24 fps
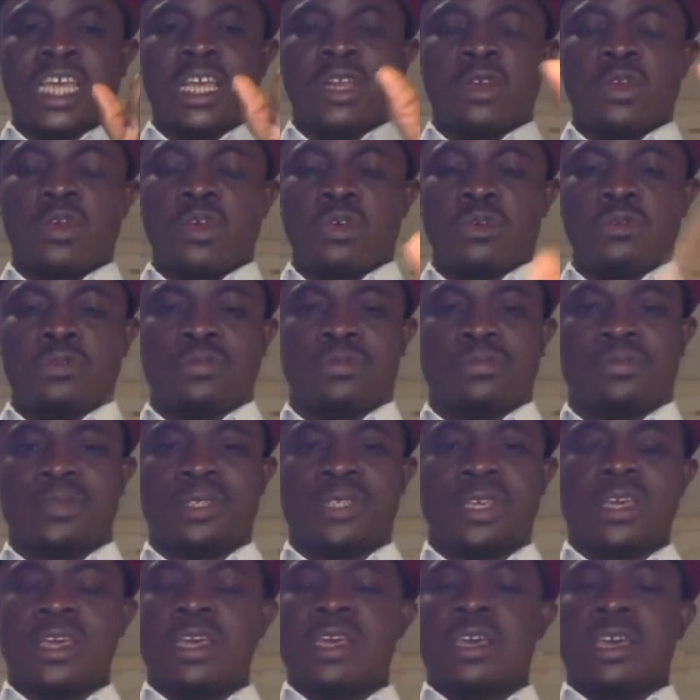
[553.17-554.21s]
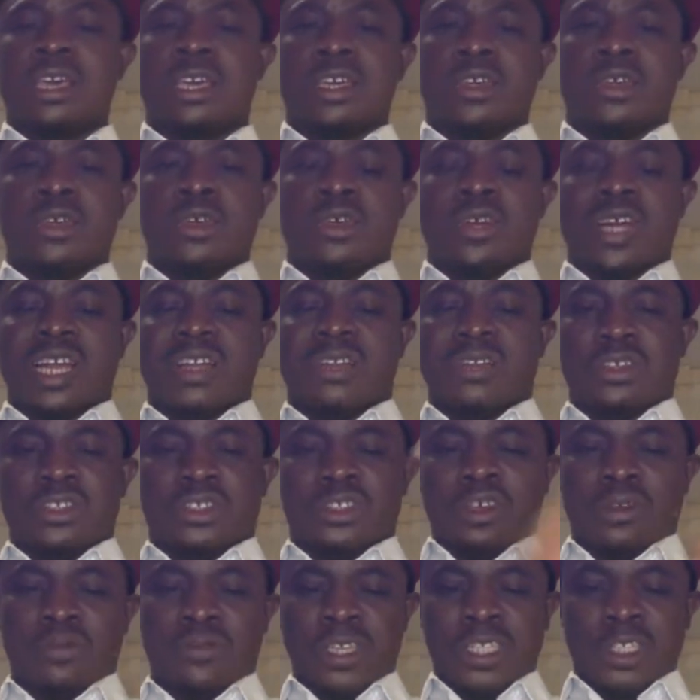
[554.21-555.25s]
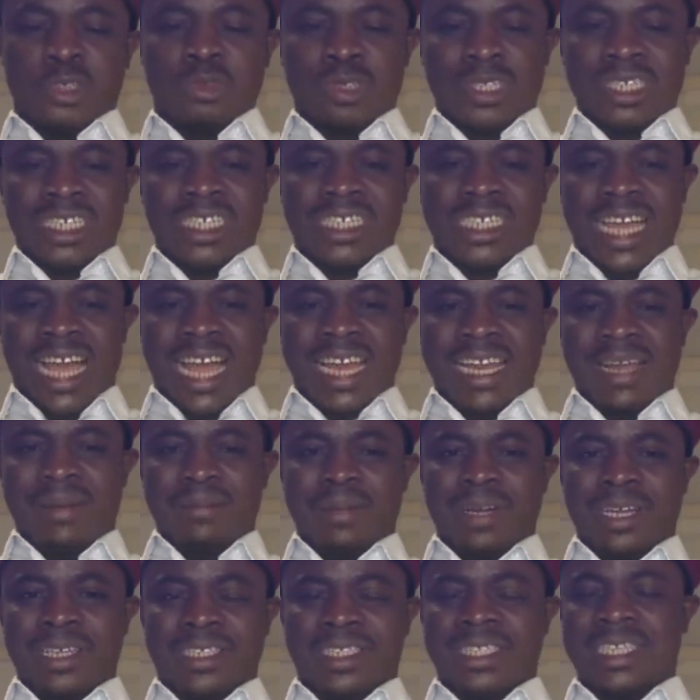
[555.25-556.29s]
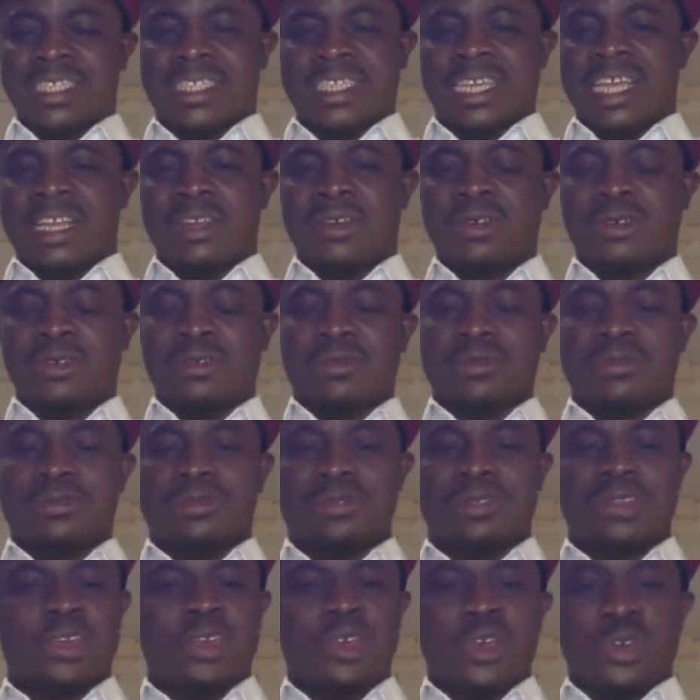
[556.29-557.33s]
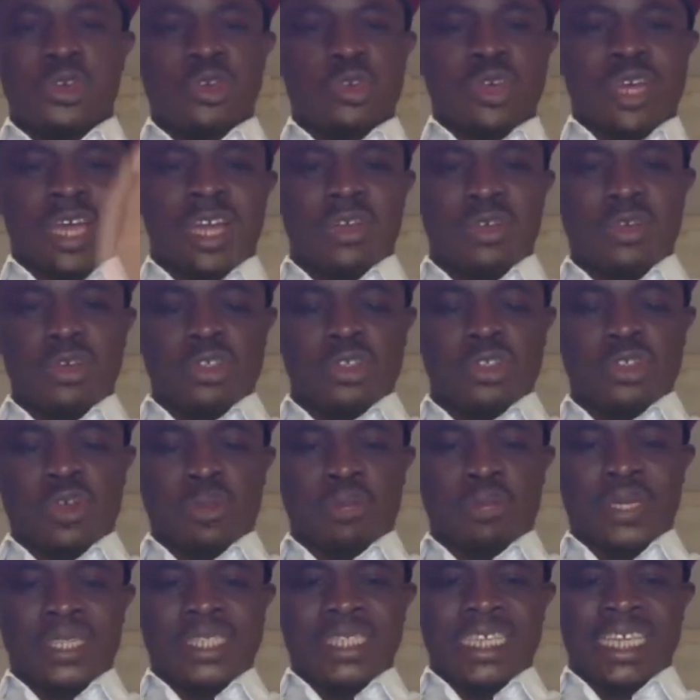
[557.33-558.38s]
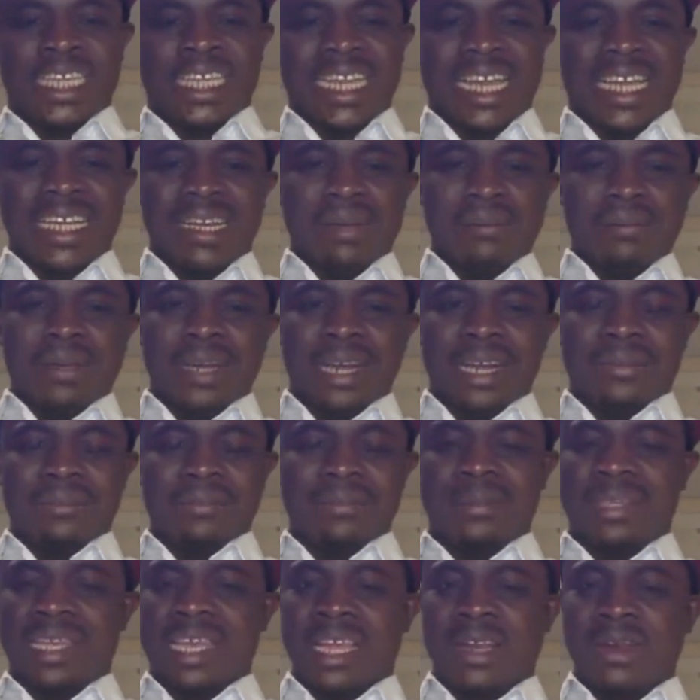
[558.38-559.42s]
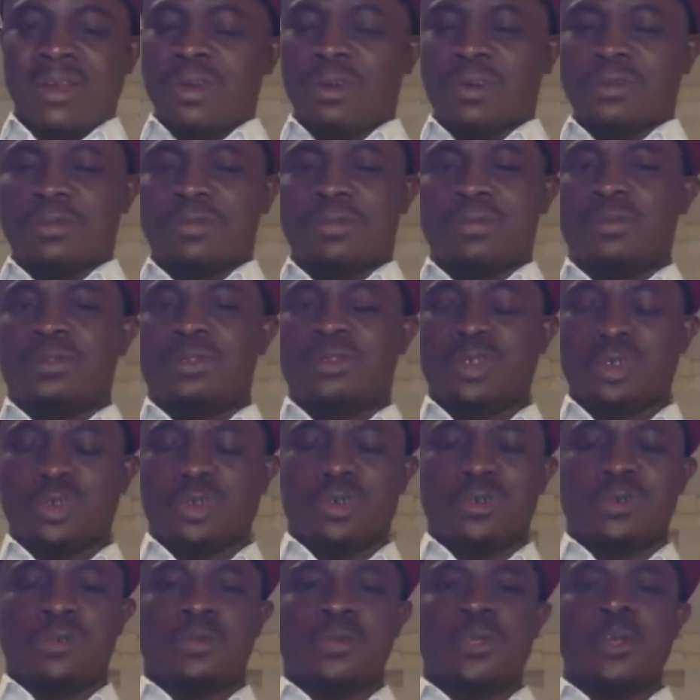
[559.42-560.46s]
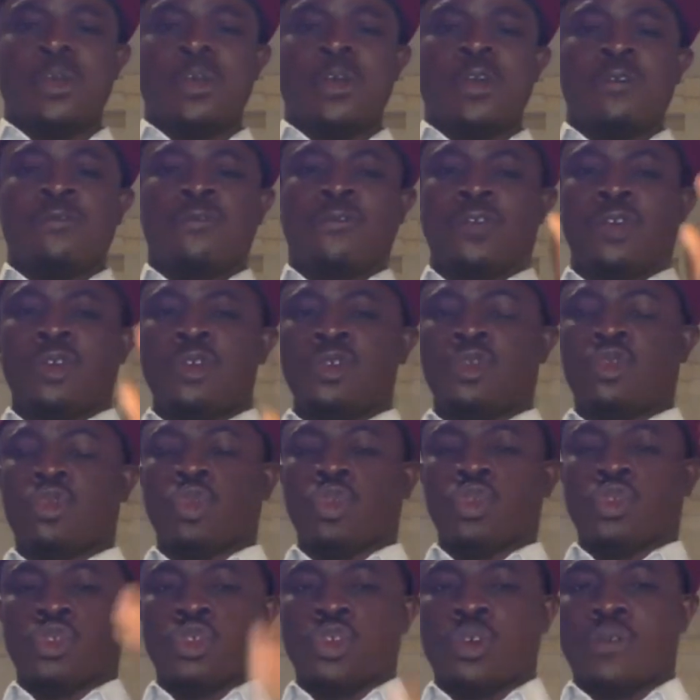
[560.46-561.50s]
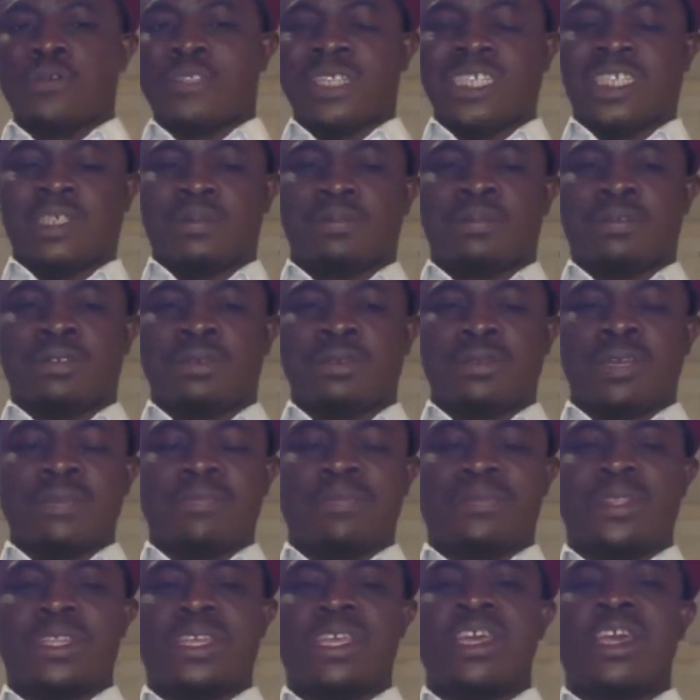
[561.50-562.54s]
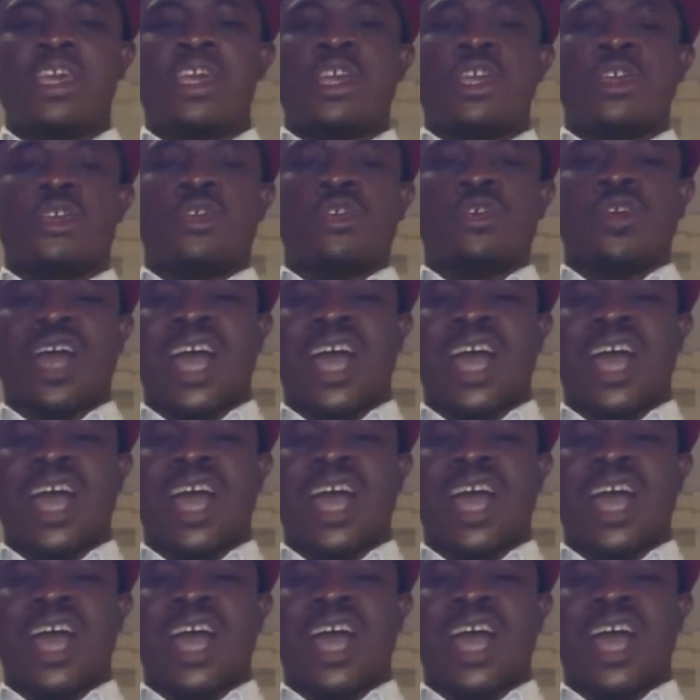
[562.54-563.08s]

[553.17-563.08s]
alone. You cannot solve it within Anambra State alone. You cannot stop it in Anambra alone. No. For you to solve this problem, you